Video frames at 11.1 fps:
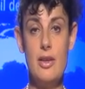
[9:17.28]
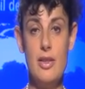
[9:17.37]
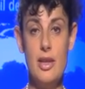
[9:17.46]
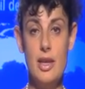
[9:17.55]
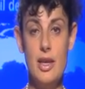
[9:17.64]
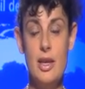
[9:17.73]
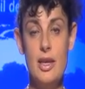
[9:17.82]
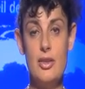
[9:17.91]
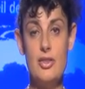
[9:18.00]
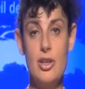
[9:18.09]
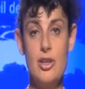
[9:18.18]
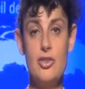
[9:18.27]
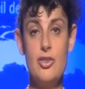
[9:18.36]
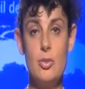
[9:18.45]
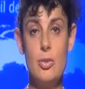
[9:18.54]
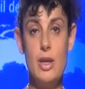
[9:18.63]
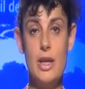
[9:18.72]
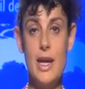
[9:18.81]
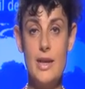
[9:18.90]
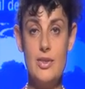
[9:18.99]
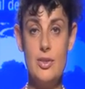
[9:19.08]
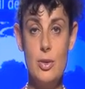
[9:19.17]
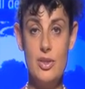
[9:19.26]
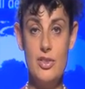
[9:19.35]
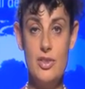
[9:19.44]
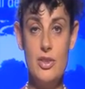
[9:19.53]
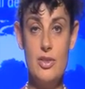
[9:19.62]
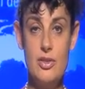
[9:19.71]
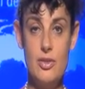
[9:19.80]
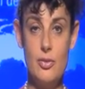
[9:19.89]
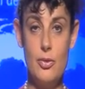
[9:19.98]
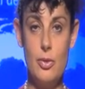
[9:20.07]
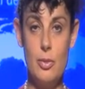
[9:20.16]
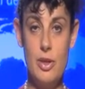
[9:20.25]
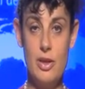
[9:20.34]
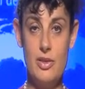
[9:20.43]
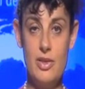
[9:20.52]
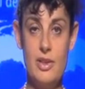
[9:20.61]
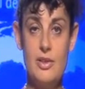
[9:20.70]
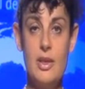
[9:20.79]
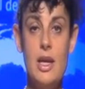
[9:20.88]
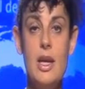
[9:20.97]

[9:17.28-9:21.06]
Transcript: the judge will add questions for the parties.